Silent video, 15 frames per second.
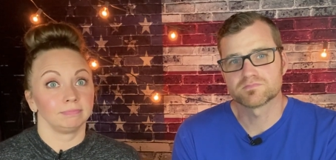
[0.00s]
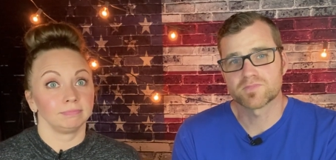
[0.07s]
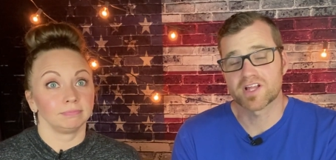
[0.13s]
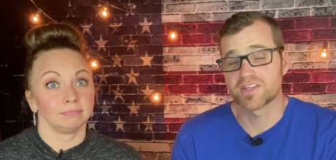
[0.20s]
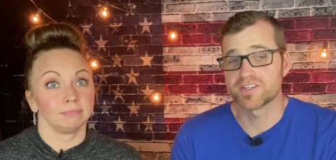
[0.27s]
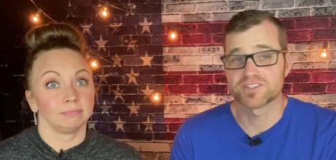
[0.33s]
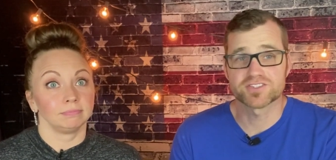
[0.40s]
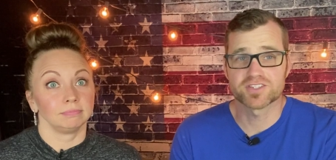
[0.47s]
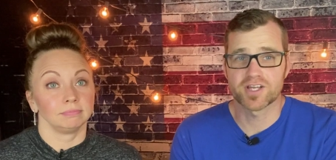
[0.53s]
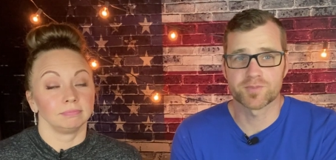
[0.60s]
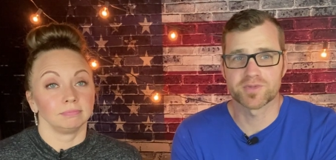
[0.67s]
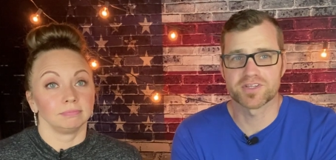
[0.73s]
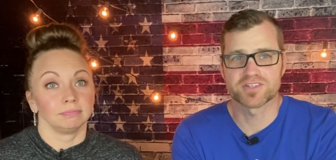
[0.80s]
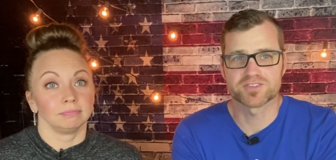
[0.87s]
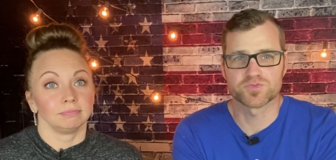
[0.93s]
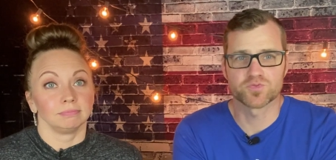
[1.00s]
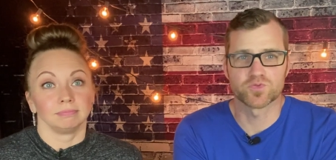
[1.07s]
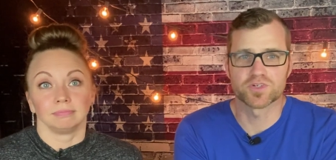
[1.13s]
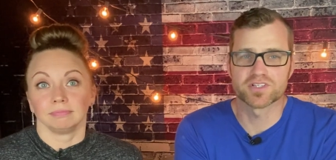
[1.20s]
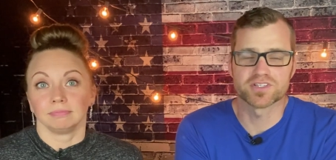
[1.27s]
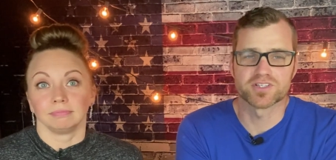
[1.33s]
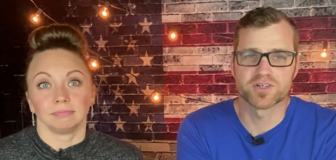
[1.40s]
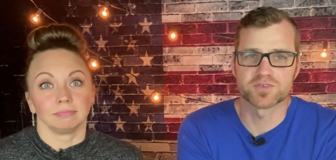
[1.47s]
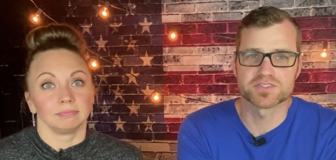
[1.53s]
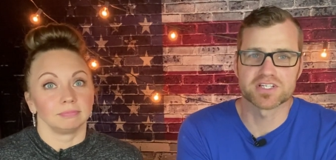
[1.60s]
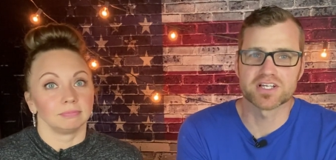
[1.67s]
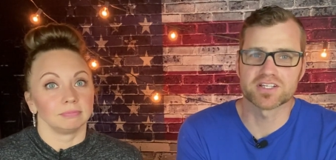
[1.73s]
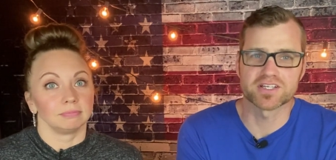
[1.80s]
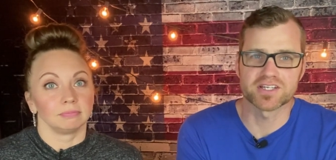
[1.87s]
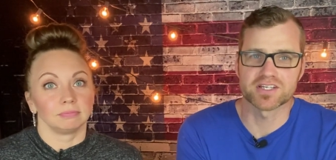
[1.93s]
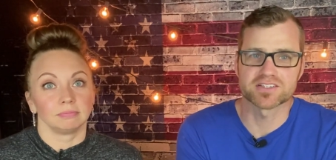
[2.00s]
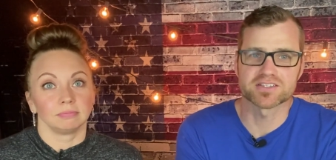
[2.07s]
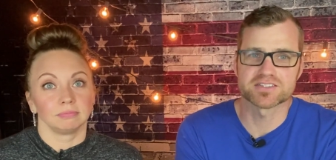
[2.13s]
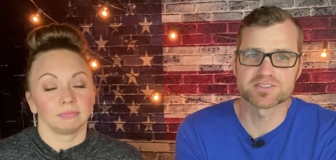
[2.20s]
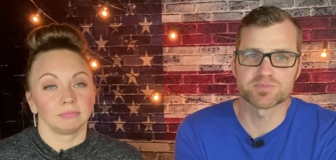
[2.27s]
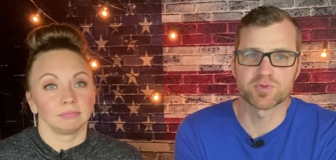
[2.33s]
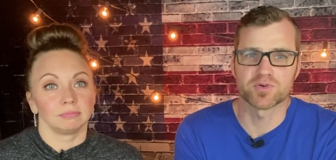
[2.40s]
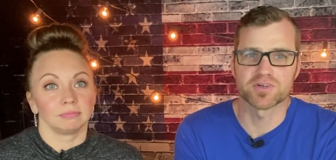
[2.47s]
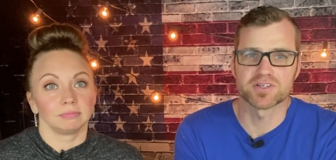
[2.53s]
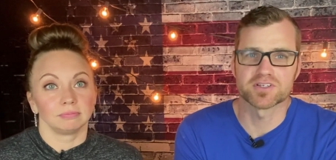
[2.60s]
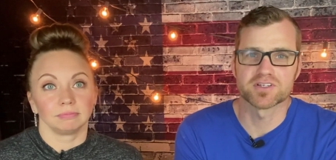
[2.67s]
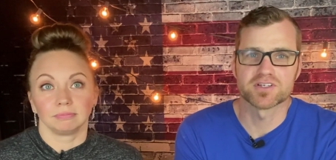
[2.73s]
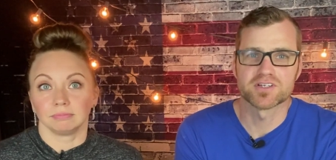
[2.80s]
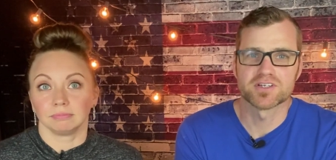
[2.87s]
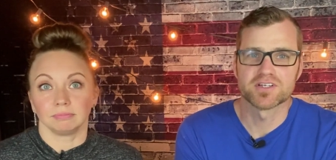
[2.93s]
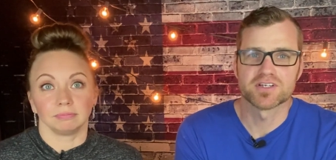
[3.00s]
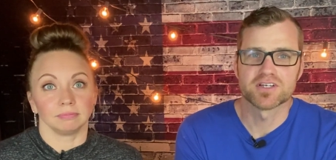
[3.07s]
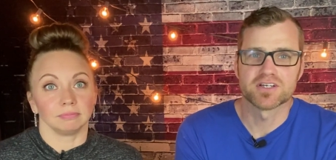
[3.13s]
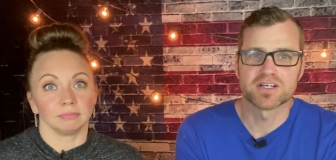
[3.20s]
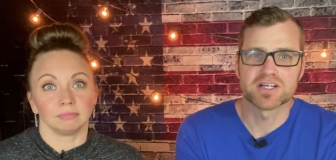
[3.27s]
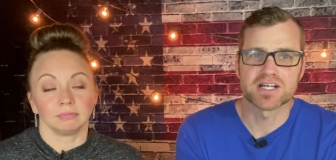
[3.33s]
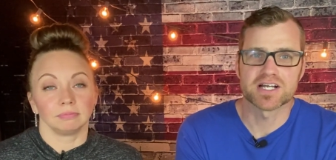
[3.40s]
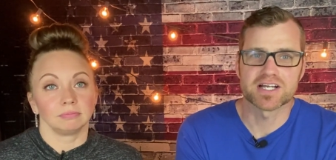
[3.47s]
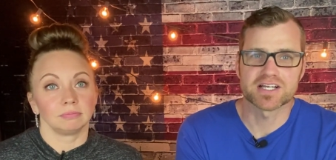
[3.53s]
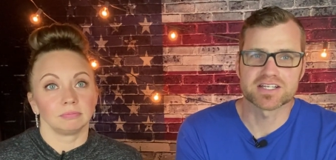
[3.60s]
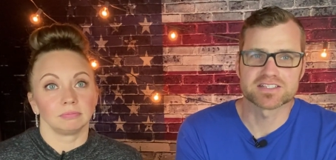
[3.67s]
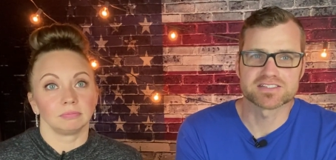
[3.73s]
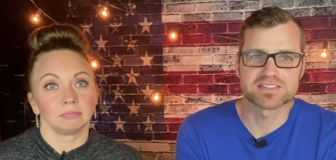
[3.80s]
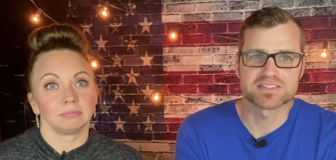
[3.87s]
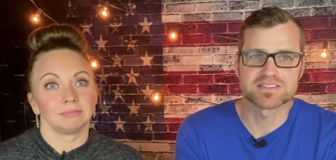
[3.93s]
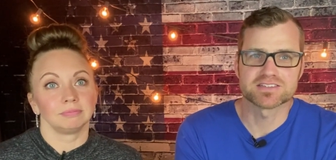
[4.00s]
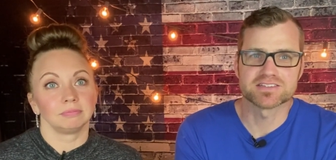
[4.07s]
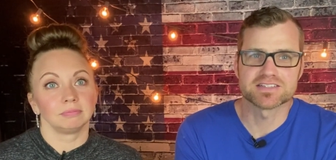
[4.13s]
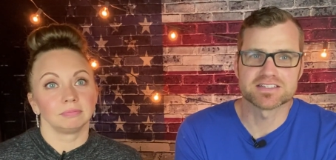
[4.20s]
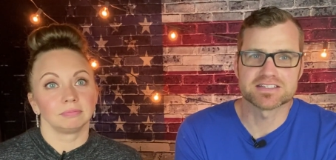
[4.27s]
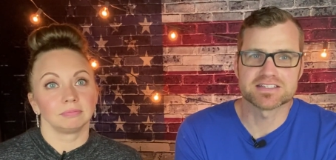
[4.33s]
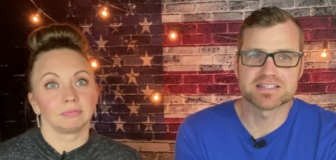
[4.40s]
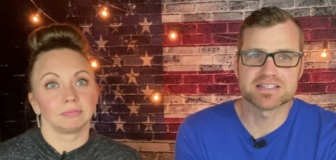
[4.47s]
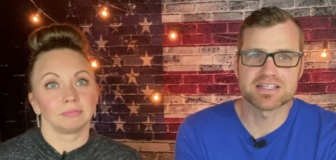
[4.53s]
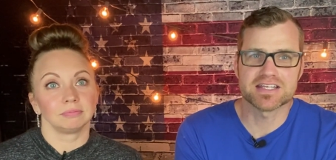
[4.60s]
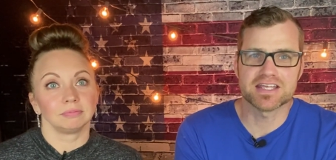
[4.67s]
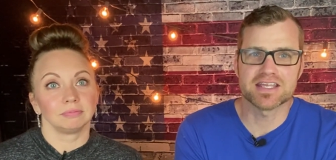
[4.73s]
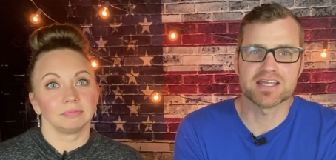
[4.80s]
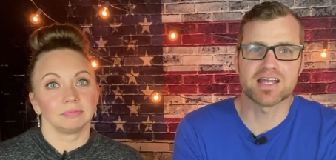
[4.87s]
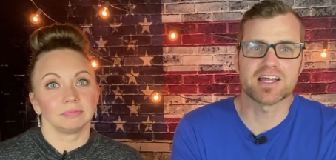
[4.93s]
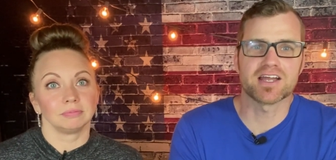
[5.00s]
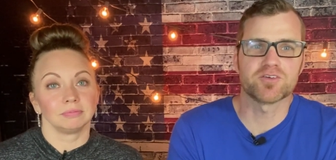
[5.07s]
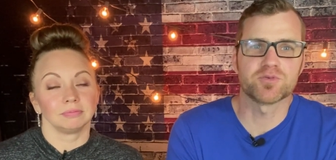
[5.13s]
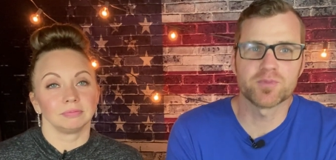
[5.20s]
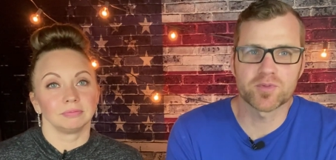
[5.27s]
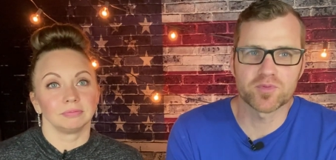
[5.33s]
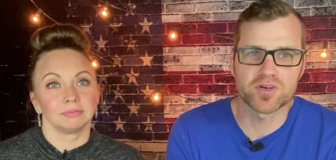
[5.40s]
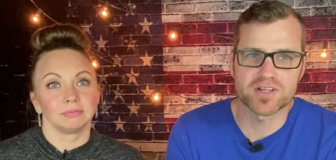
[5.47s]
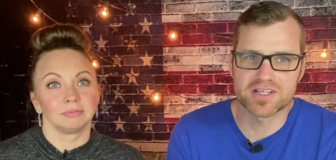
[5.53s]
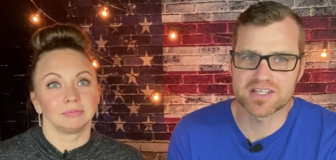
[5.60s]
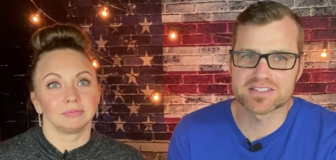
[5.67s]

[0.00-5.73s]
Speaker 1: Yeah, there's really no telling at this point. Because I remember, like,